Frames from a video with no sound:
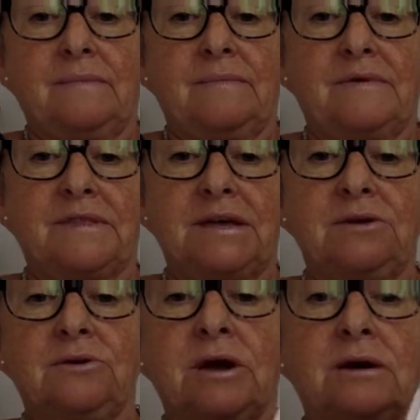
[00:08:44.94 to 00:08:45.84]
But there
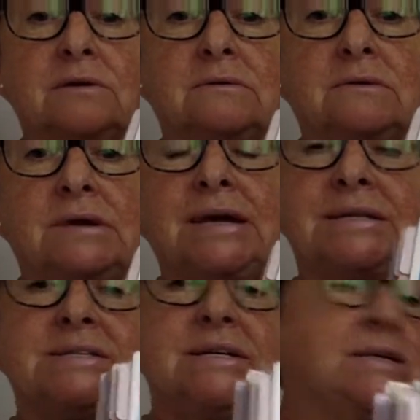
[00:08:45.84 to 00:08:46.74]
you go.
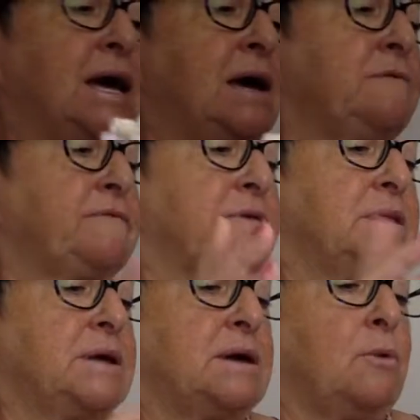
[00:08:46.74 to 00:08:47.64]
It did have
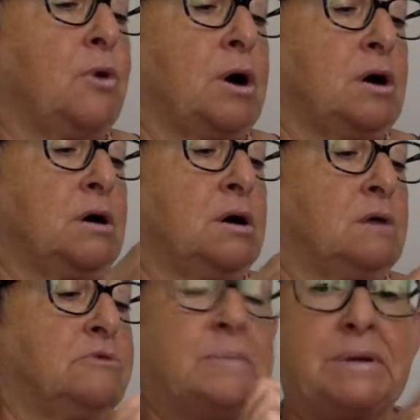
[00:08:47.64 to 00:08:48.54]
a
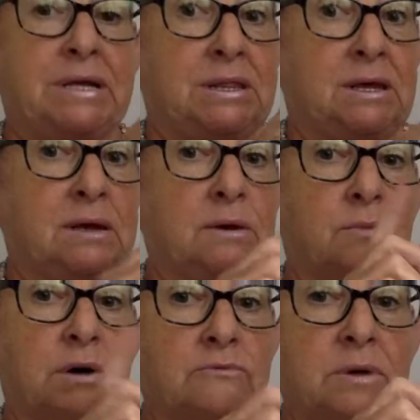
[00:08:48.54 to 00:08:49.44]
ribbon in there,
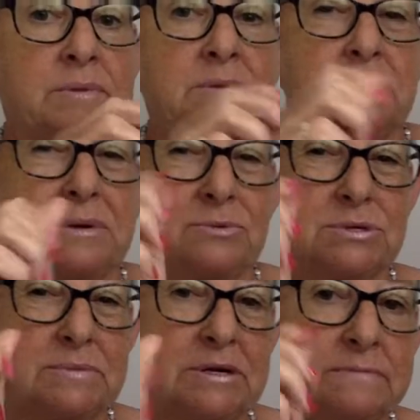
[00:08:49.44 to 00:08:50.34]
one ribbon, but it was
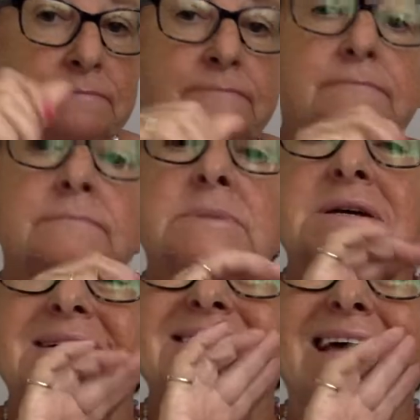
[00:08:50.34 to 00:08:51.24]
a bit
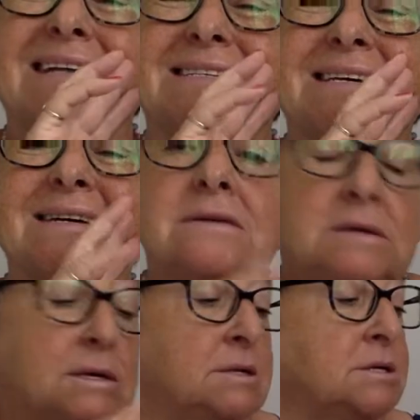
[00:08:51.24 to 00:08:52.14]
tatty.
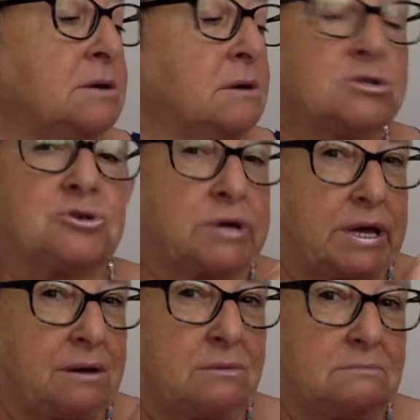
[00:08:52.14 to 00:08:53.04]
So I took it
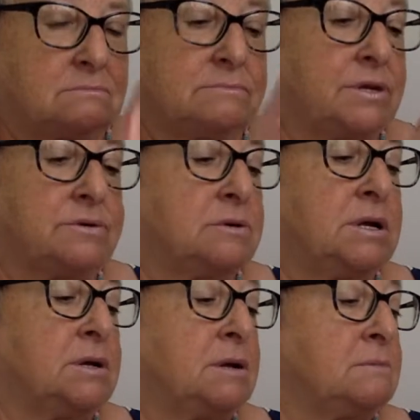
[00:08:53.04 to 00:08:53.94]
out. I thought,
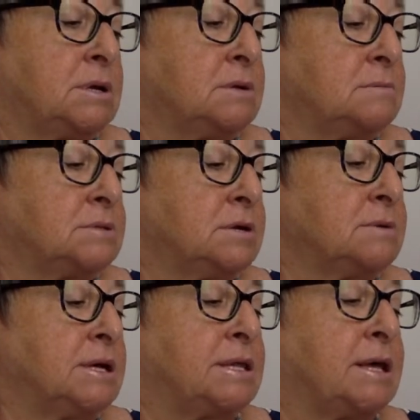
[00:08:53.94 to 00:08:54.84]
no, don't
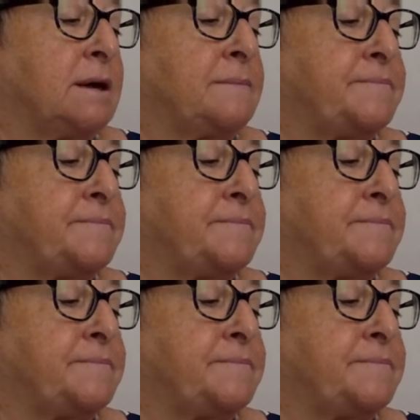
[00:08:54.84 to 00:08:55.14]
need that.